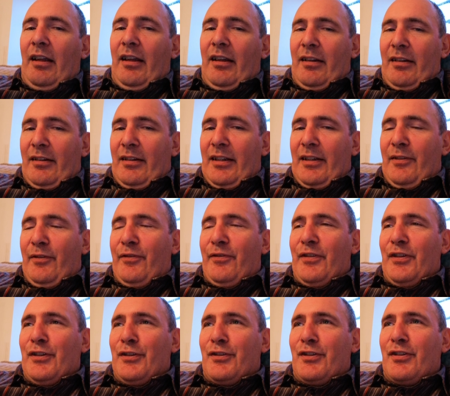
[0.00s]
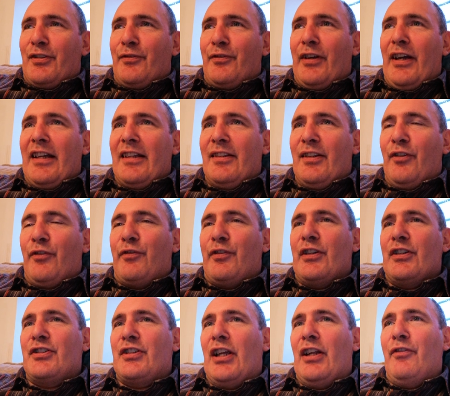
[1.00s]
I'll leave you to find out for
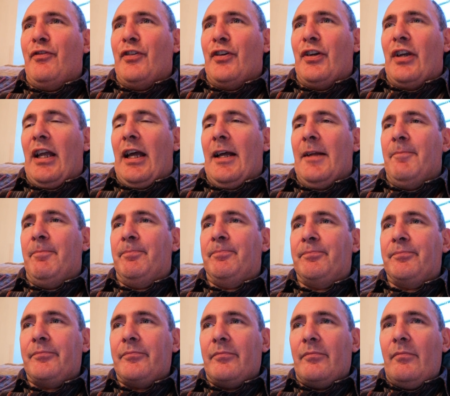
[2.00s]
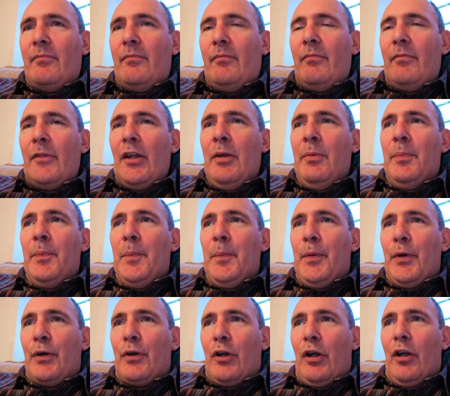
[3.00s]
yourself on that.
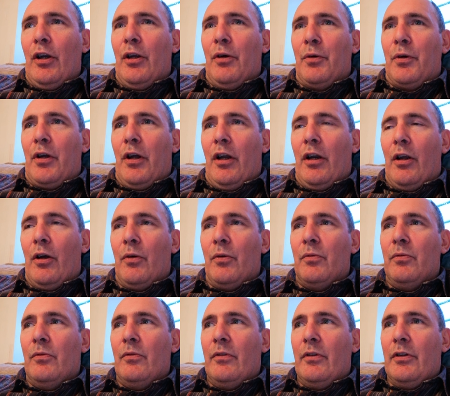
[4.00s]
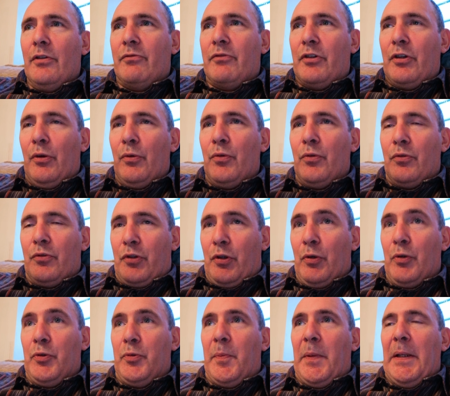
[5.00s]
But Colo Colo, those,
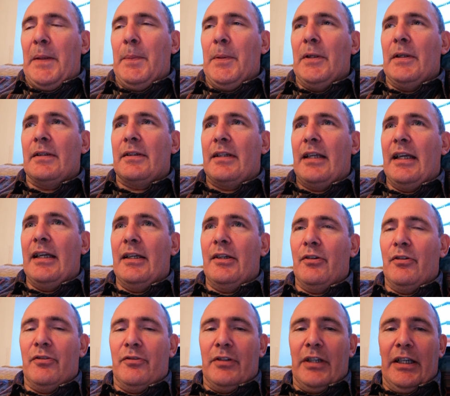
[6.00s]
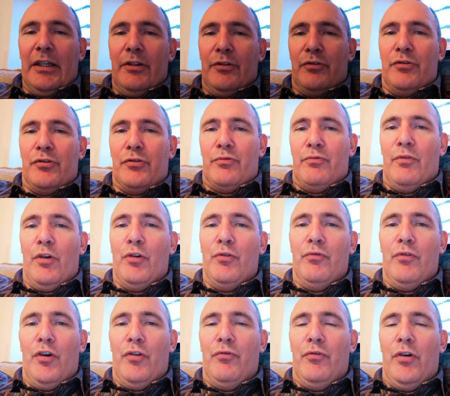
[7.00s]
those people, they could they could just
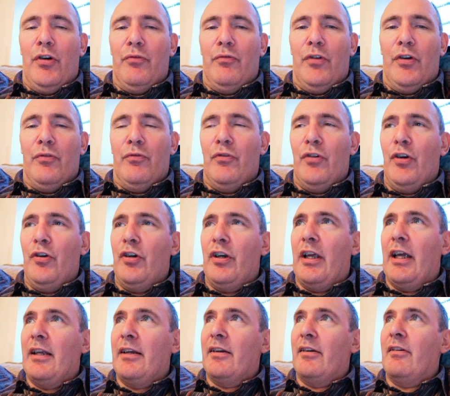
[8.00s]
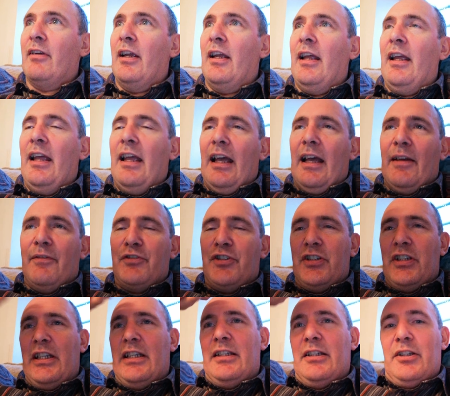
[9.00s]
run, run, run, run, run, and I've
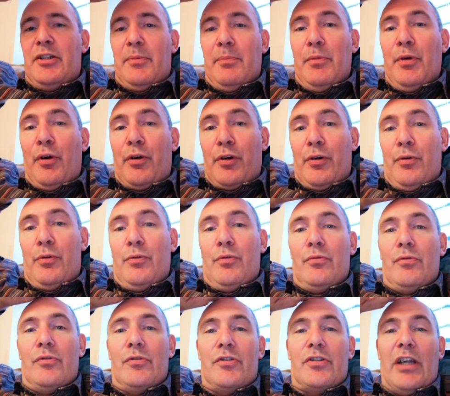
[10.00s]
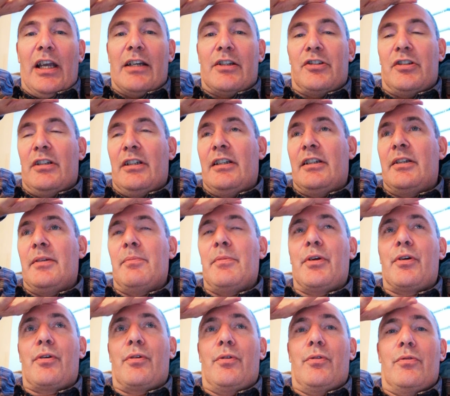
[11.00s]
seen the Maroons actually. The
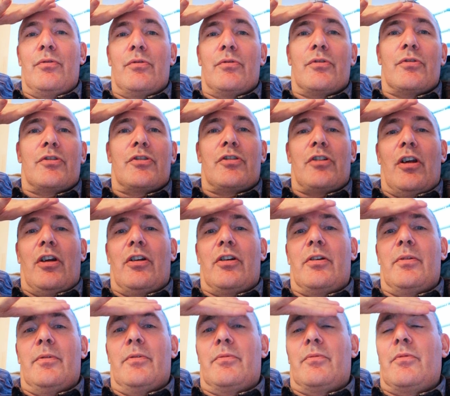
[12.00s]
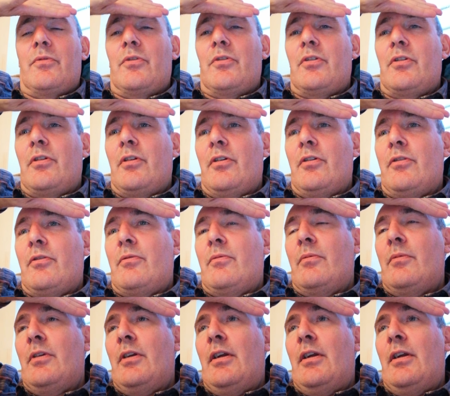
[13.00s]
Maroons are the the